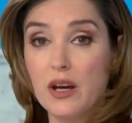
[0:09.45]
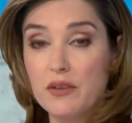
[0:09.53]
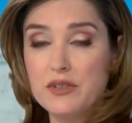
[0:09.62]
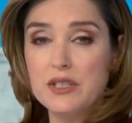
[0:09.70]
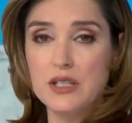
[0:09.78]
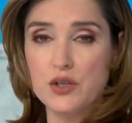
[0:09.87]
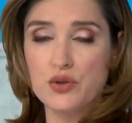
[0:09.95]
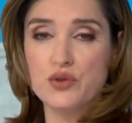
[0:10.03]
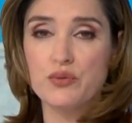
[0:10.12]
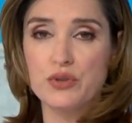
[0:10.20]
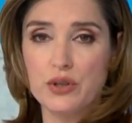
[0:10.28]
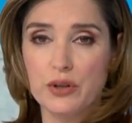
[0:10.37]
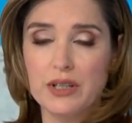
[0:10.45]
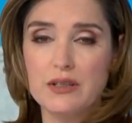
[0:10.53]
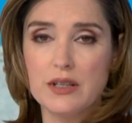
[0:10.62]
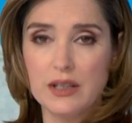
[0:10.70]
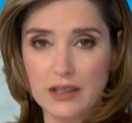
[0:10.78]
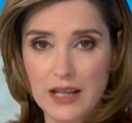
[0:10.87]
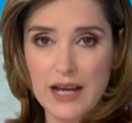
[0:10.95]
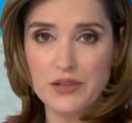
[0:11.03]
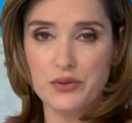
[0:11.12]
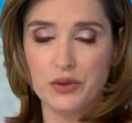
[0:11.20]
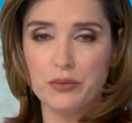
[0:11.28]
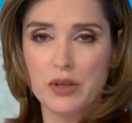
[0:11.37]
of the teachers returning to the
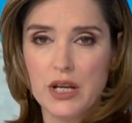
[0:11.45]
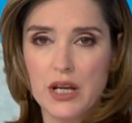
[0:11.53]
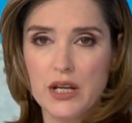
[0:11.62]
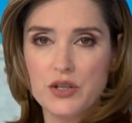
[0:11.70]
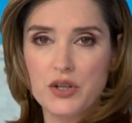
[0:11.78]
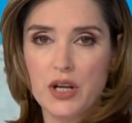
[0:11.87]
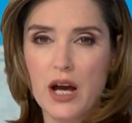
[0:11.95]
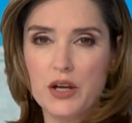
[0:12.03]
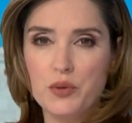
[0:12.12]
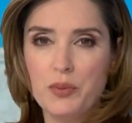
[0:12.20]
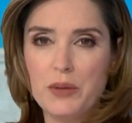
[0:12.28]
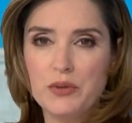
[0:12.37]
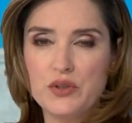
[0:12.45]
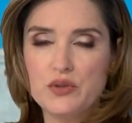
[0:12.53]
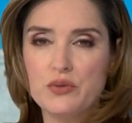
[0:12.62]
classroom. Chicago Public